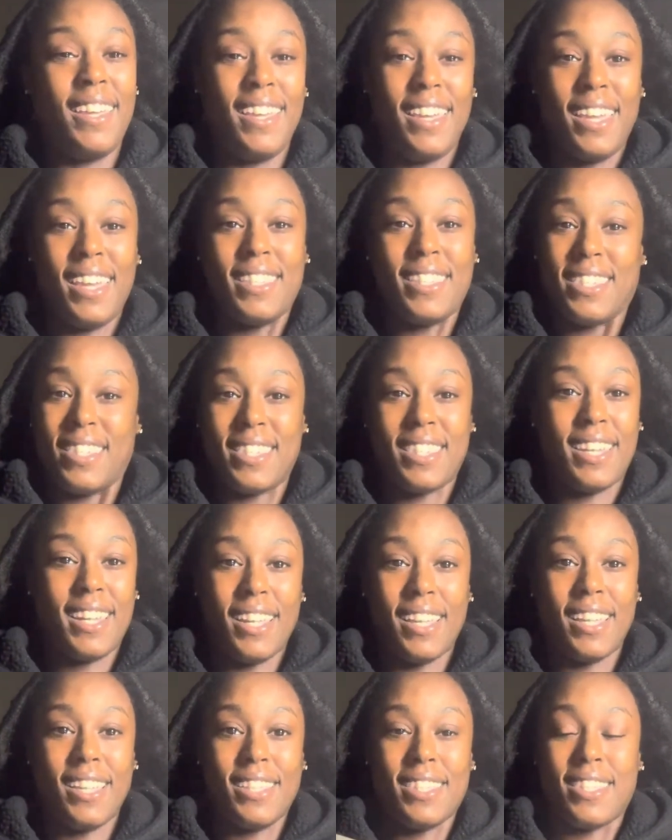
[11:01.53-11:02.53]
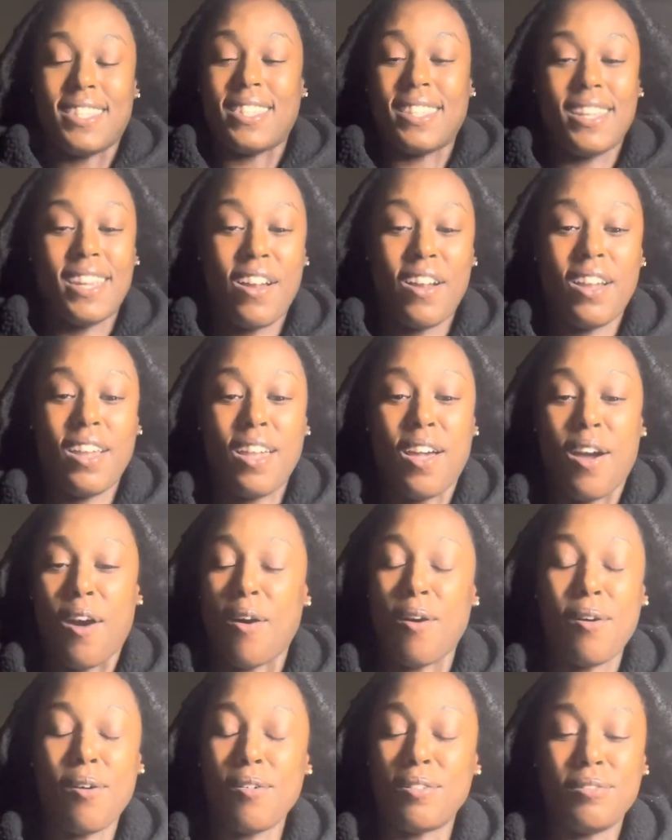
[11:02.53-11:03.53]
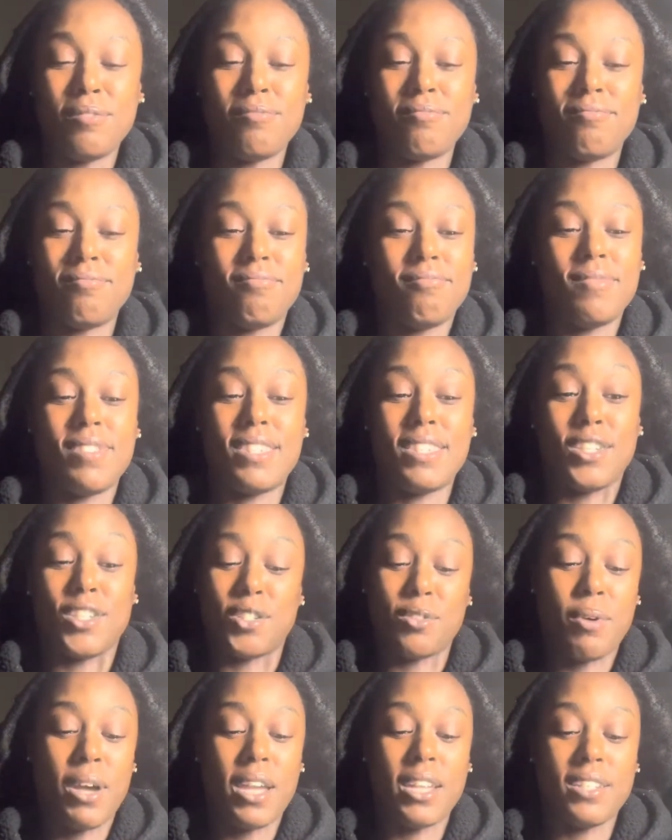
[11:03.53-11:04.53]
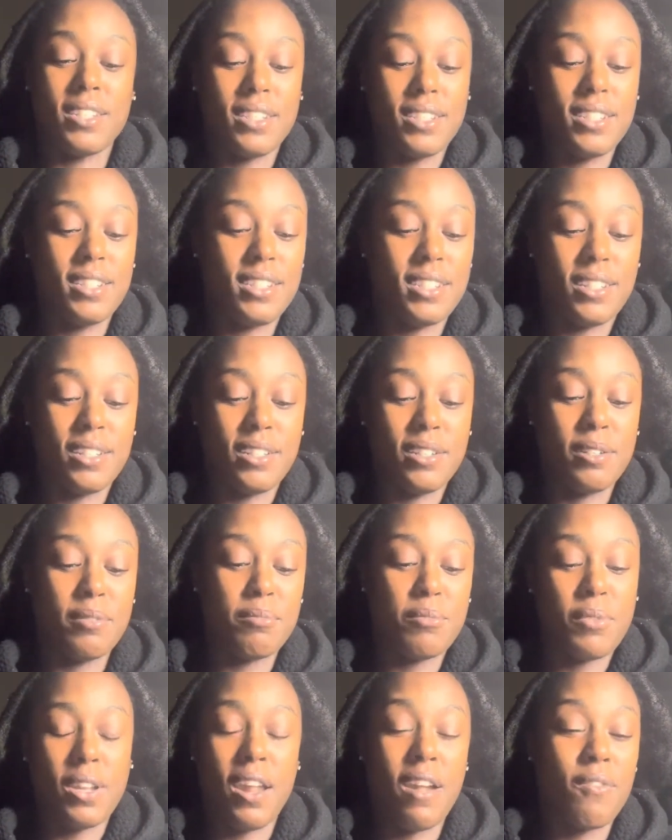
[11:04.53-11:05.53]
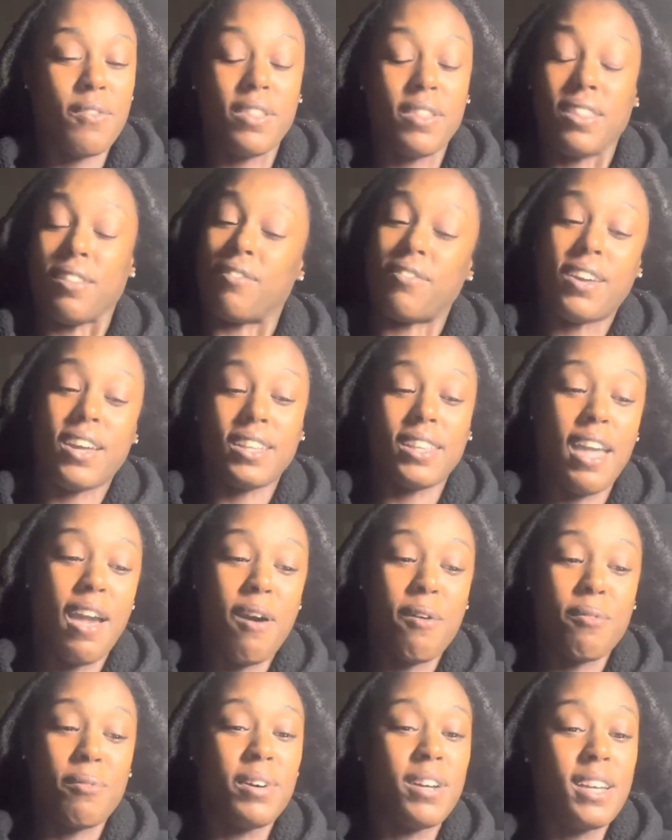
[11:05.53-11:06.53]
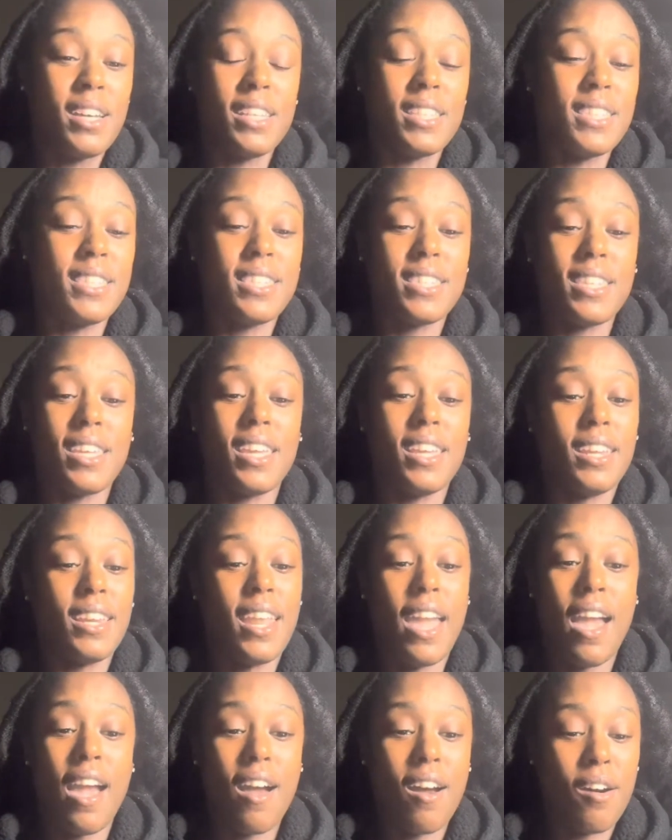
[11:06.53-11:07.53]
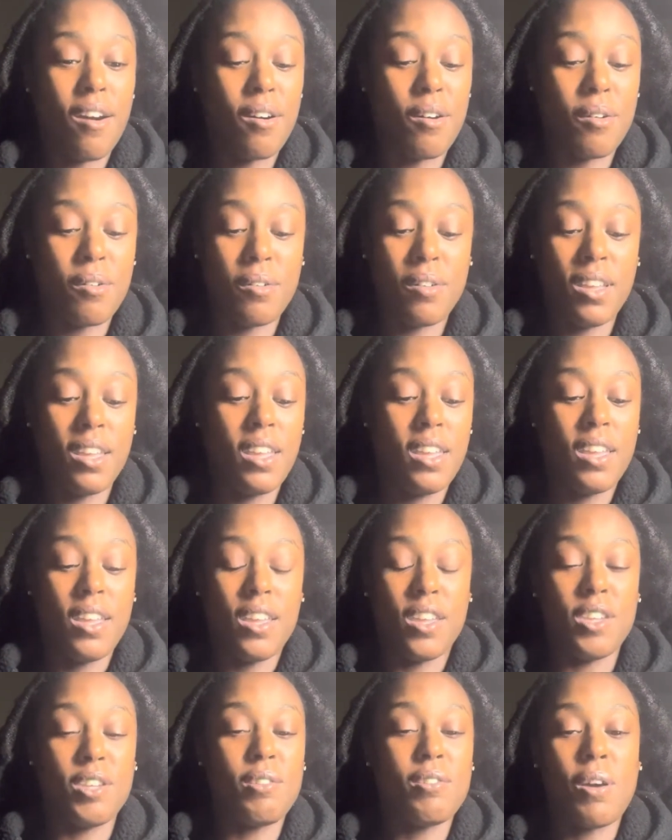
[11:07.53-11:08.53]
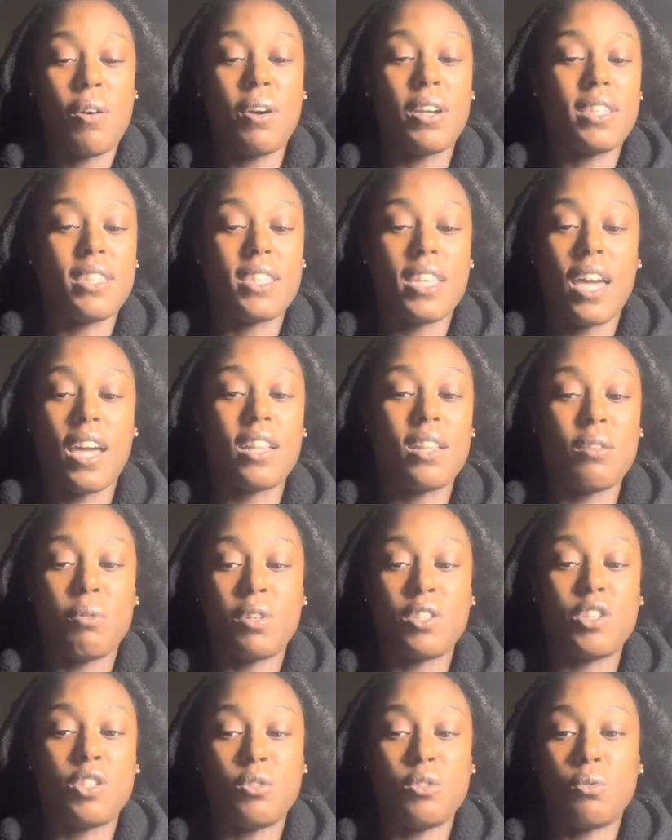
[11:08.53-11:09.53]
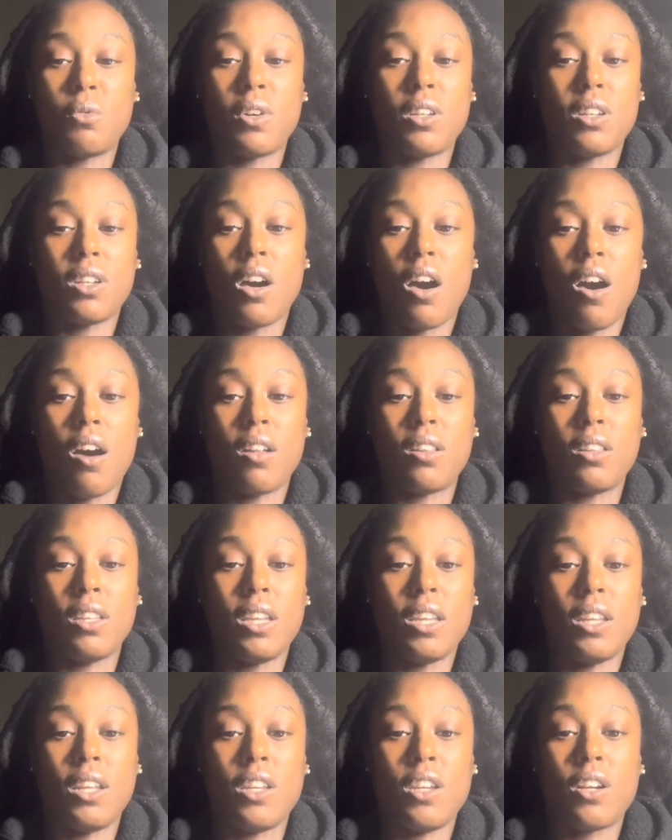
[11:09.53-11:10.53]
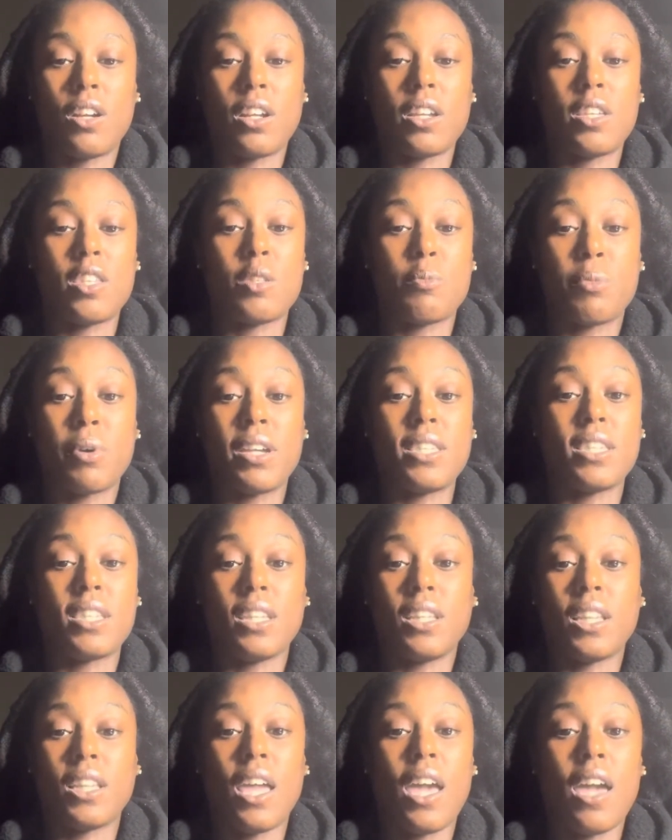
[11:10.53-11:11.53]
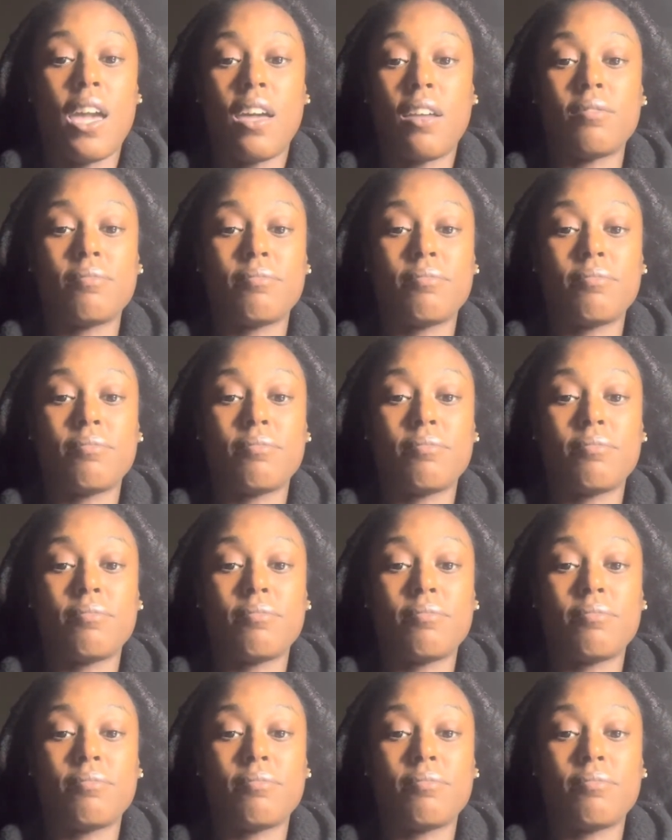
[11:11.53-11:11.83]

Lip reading: incident, scenario, situationship, whatever the fuck that was. And now you know exactly what you want to call in, and you're expressing that.